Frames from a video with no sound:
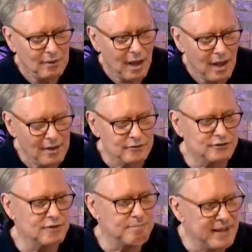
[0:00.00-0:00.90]

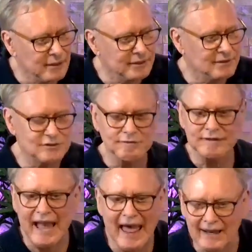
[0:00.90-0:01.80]
hundreds of billions of
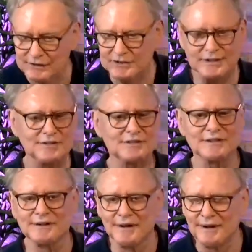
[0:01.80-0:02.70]
galaxies and